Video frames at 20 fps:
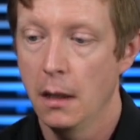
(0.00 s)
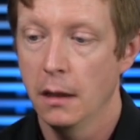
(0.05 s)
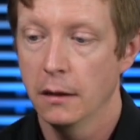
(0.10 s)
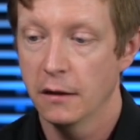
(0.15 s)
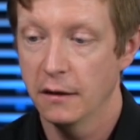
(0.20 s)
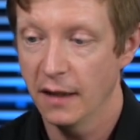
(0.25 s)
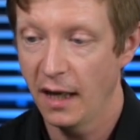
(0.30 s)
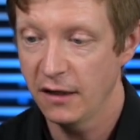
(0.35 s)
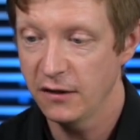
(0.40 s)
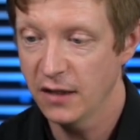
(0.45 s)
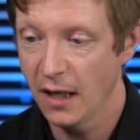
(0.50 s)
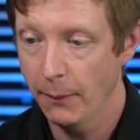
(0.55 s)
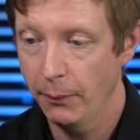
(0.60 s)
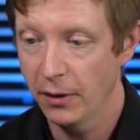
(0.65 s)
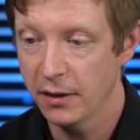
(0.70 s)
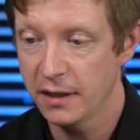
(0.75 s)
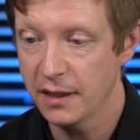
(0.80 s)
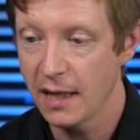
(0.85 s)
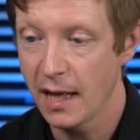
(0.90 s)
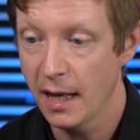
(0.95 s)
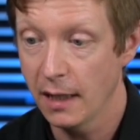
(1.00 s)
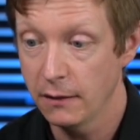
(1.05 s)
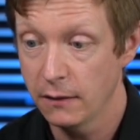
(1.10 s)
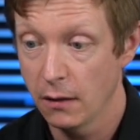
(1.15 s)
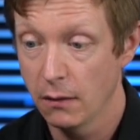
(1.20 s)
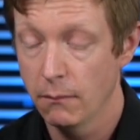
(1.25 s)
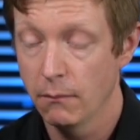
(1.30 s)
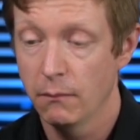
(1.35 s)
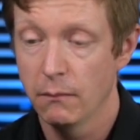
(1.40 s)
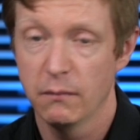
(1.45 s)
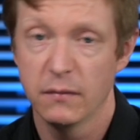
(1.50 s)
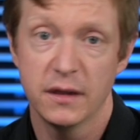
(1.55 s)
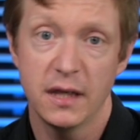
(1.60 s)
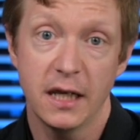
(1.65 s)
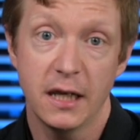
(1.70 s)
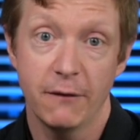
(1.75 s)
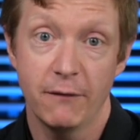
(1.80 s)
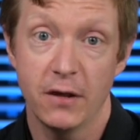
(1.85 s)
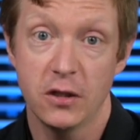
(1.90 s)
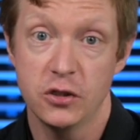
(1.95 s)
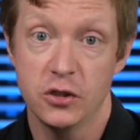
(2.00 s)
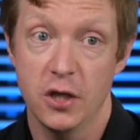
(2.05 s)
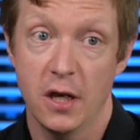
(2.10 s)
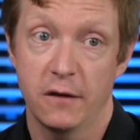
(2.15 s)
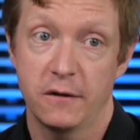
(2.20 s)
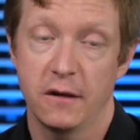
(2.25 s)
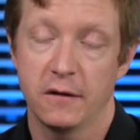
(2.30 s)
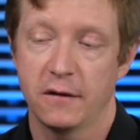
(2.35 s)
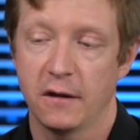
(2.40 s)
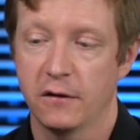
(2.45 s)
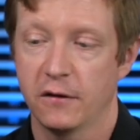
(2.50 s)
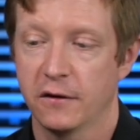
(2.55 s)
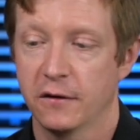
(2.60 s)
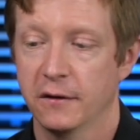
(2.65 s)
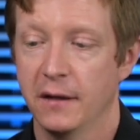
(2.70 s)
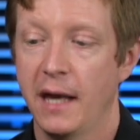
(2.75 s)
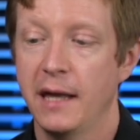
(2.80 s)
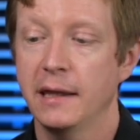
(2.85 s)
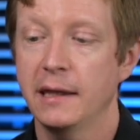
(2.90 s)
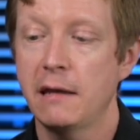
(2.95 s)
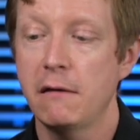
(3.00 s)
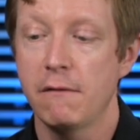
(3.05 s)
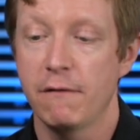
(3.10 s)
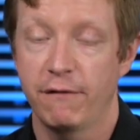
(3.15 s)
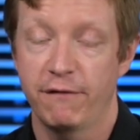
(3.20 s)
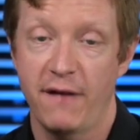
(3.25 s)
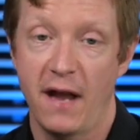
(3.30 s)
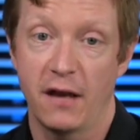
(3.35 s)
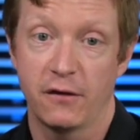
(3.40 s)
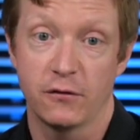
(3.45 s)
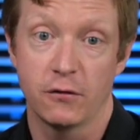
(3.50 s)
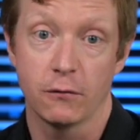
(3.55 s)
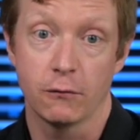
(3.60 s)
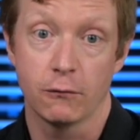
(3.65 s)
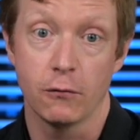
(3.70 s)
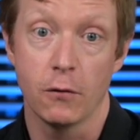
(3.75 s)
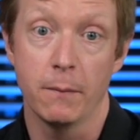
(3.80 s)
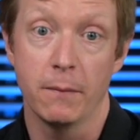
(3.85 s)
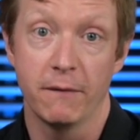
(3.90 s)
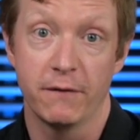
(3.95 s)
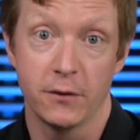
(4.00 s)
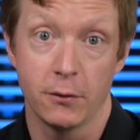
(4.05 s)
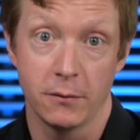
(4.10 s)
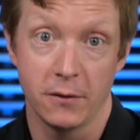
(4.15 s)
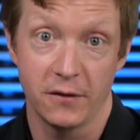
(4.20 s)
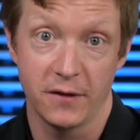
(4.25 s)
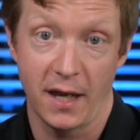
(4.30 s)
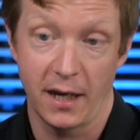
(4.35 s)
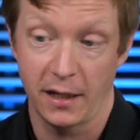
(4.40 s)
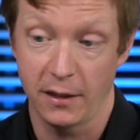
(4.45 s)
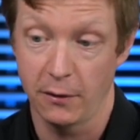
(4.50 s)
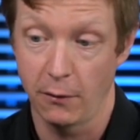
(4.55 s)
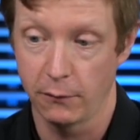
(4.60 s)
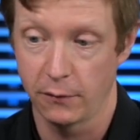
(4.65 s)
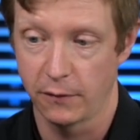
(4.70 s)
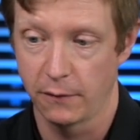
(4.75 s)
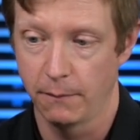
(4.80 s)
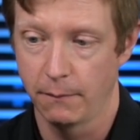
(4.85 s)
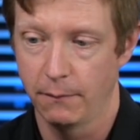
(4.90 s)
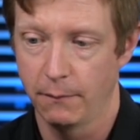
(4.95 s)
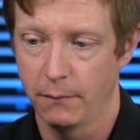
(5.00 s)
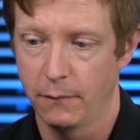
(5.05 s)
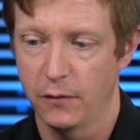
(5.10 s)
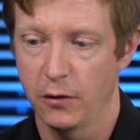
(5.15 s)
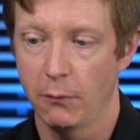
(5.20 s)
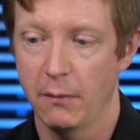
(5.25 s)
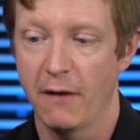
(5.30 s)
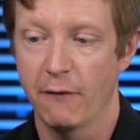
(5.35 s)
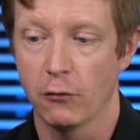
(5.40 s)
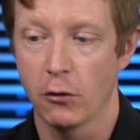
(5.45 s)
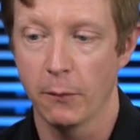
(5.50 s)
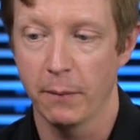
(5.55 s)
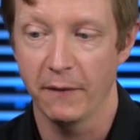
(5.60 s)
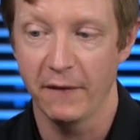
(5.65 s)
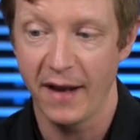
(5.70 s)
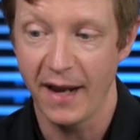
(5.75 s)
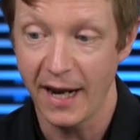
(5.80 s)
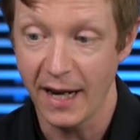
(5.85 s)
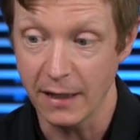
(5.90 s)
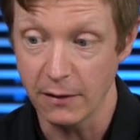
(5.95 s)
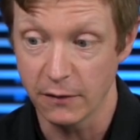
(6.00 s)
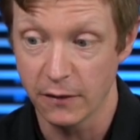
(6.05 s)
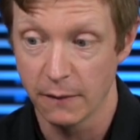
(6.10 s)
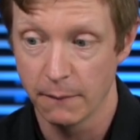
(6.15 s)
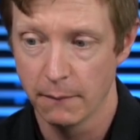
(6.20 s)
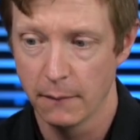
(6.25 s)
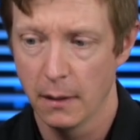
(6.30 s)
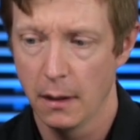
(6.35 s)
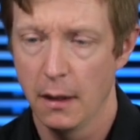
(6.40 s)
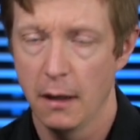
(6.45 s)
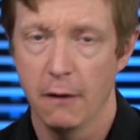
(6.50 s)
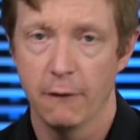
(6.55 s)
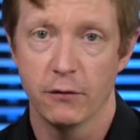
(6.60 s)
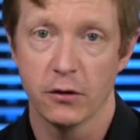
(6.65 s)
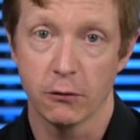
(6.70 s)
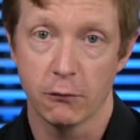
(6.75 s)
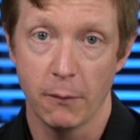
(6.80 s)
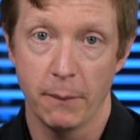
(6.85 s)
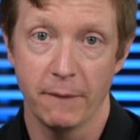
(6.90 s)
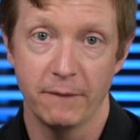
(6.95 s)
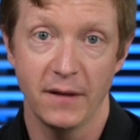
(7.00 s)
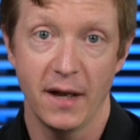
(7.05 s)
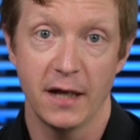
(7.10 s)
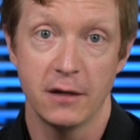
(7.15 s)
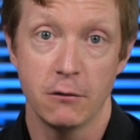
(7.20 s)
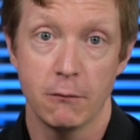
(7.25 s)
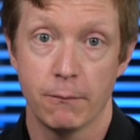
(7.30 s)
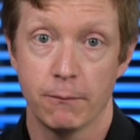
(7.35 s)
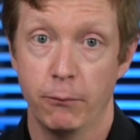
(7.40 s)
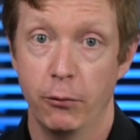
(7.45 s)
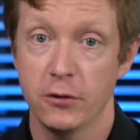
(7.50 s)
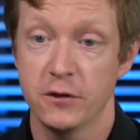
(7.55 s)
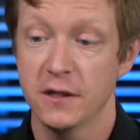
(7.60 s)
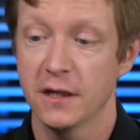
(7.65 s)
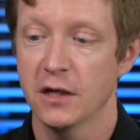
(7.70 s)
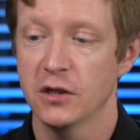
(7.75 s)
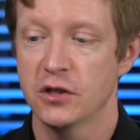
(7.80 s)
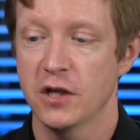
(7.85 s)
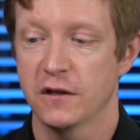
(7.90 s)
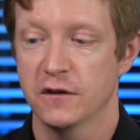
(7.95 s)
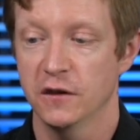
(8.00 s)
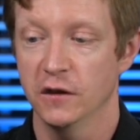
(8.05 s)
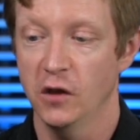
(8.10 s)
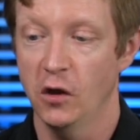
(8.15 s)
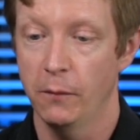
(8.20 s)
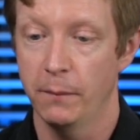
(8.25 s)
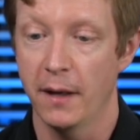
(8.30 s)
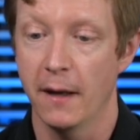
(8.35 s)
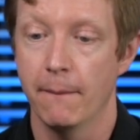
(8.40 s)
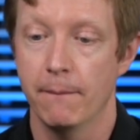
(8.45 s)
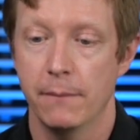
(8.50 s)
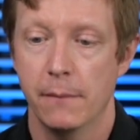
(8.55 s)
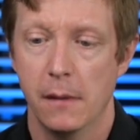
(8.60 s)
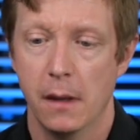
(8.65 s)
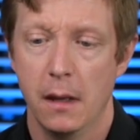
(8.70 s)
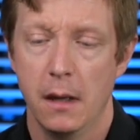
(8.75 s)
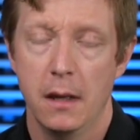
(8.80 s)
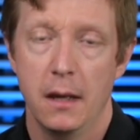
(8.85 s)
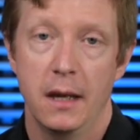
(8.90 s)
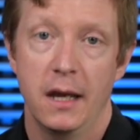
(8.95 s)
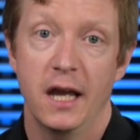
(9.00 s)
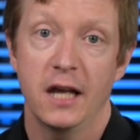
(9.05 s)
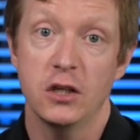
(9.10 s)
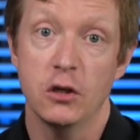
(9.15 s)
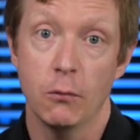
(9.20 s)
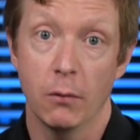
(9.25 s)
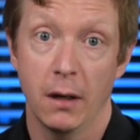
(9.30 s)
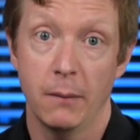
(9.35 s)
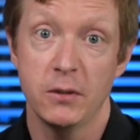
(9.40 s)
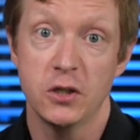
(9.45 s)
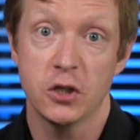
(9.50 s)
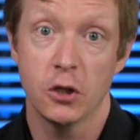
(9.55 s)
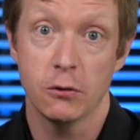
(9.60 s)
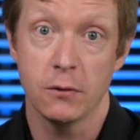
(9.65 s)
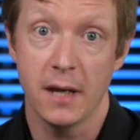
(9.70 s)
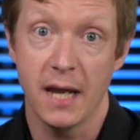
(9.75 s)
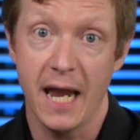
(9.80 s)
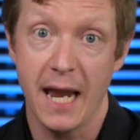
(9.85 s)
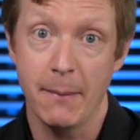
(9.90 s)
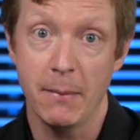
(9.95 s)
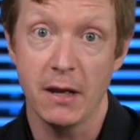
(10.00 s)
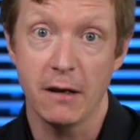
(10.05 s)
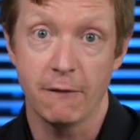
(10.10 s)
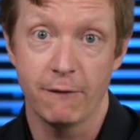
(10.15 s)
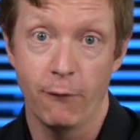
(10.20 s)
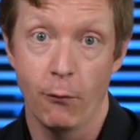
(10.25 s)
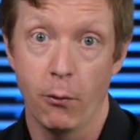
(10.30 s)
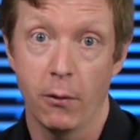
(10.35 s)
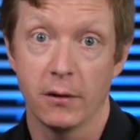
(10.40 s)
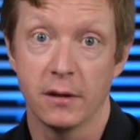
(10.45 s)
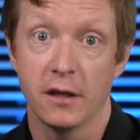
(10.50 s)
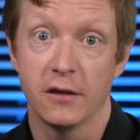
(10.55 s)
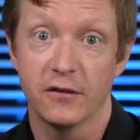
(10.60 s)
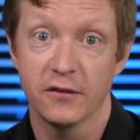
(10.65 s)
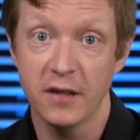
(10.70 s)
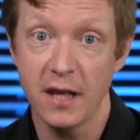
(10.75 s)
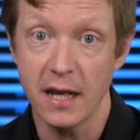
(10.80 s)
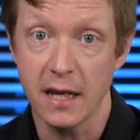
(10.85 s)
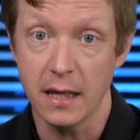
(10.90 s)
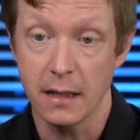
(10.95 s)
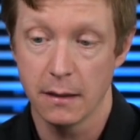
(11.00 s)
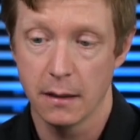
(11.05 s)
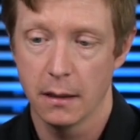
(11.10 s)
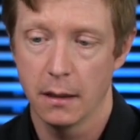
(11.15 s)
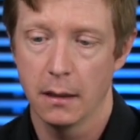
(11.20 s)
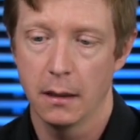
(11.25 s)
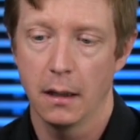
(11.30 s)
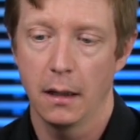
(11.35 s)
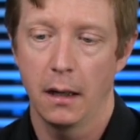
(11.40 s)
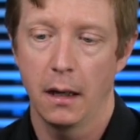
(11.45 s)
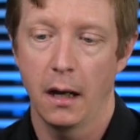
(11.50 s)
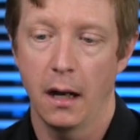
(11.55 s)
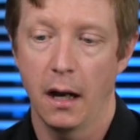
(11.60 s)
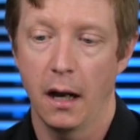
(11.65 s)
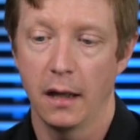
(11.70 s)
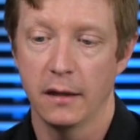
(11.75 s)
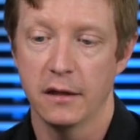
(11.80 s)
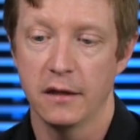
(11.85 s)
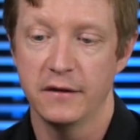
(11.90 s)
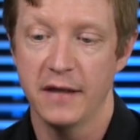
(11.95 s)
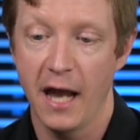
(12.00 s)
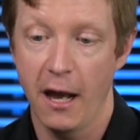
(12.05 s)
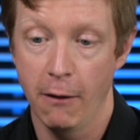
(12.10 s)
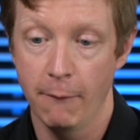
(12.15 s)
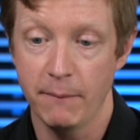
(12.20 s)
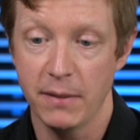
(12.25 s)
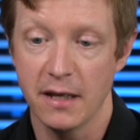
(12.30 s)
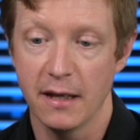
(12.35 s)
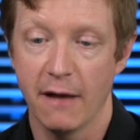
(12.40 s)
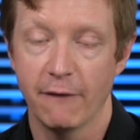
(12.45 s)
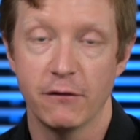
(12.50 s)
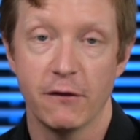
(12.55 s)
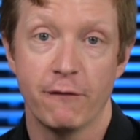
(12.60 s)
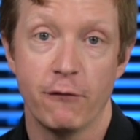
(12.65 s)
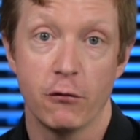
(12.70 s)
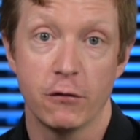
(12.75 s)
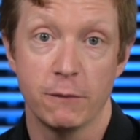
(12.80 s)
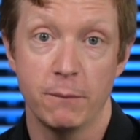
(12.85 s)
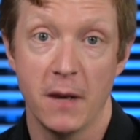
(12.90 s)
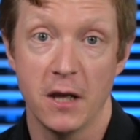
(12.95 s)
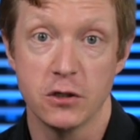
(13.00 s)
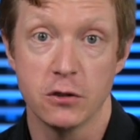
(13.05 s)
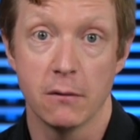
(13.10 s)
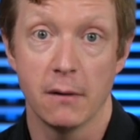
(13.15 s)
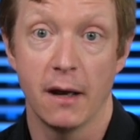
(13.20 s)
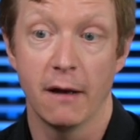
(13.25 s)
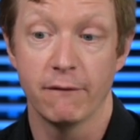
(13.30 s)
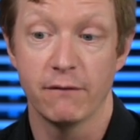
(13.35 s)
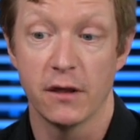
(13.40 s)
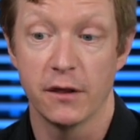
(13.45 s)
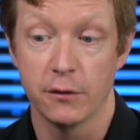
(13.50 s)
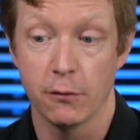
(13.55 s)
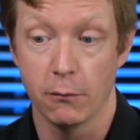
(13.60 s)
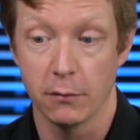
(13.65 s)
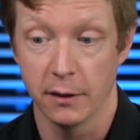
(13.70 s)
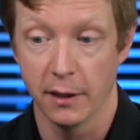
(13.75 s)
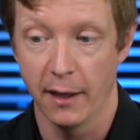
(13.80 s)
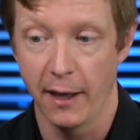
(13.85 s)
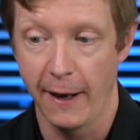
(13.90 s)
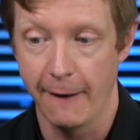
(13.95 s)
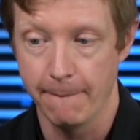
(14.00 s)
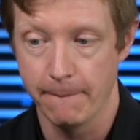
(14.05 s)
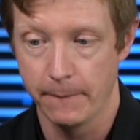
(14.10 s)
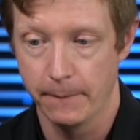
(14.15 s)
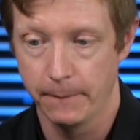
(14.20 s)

The nine tuple at the end, think of it just as a slightly faster group of 30 second notes. So we have a group of eight. For the group of nine, you're pushing it just a little bit. And you want to be sure you're aiming for the C on the downbeat of the first measure of the third line.